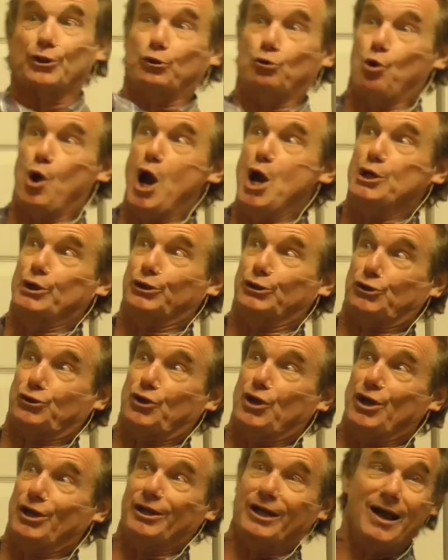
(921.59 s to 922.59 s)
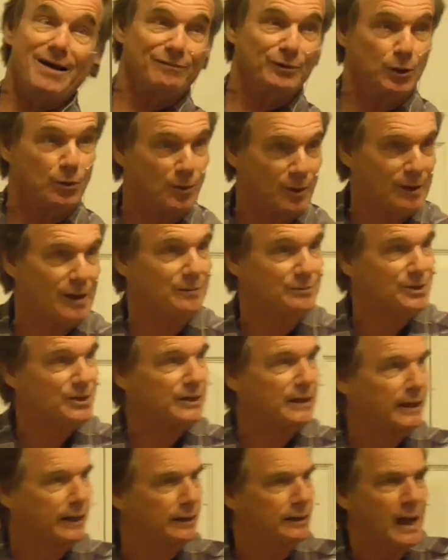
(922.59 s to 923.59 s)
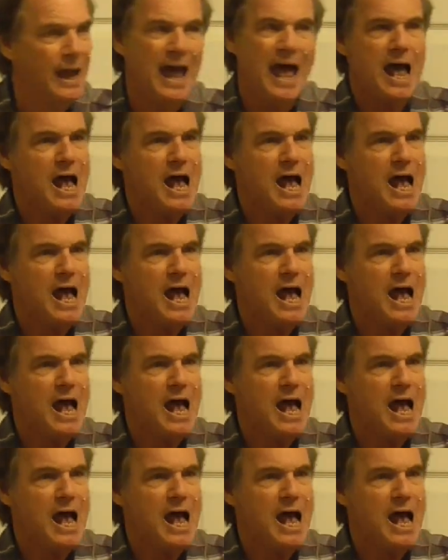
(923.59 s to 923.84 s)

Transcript: greatest thing ever when I was a kid.